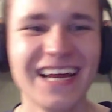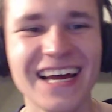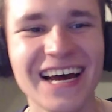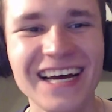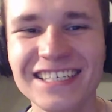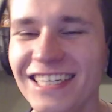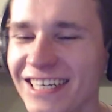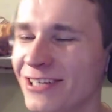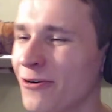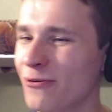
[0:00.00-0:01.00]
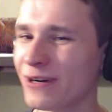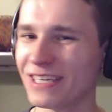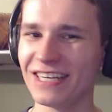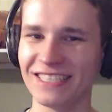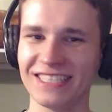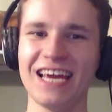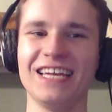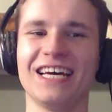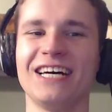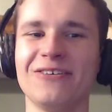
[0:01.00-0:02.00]
I don't know what I say
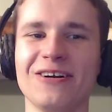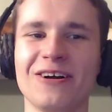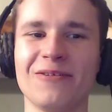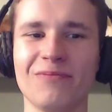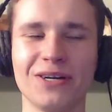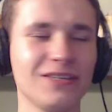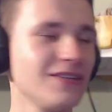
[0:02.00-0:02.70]
now, but